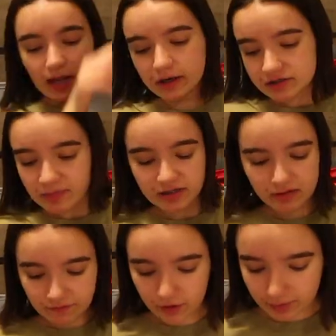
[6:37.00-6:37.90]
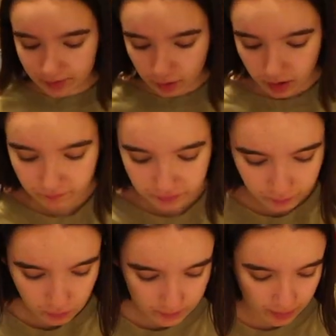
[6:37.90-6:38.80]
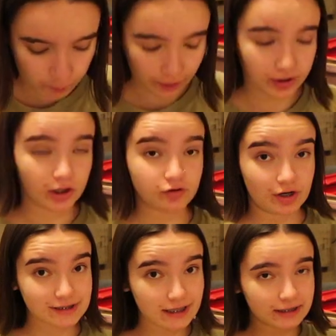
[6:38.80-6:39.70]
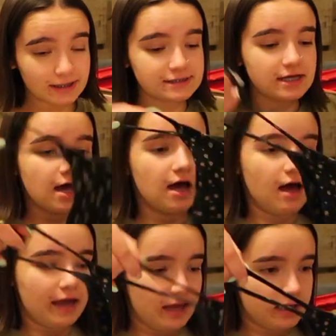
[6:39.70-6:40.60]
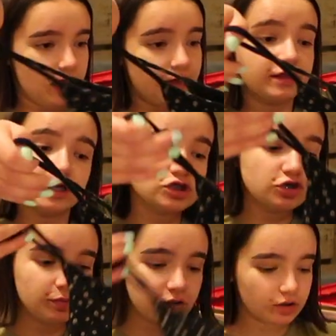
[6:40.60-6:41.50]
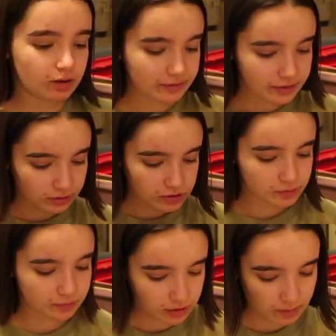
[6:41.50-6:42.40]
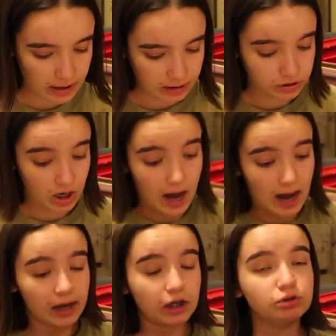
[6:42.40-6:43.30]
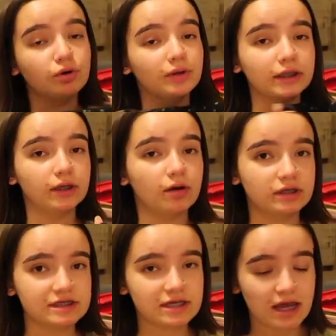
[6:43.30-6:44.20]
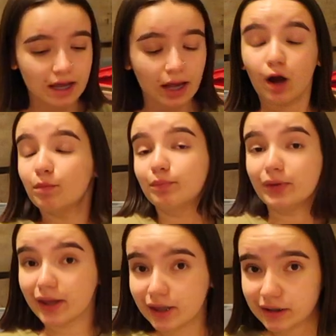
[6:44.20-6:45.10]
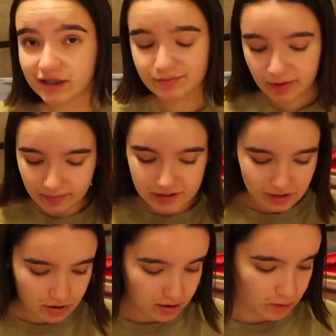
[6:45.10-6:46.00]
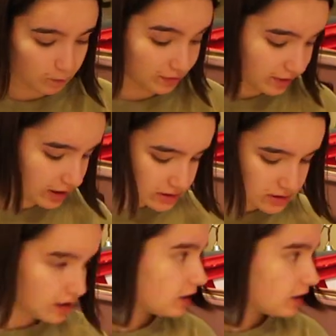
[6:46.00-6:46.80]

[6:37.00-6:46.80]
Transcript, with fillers: It just makes me feel a little bit more comfortable about wearing a dress like this, and I think it's super cute. I think it looks super cute, and you don't really notice how big these babies are with it.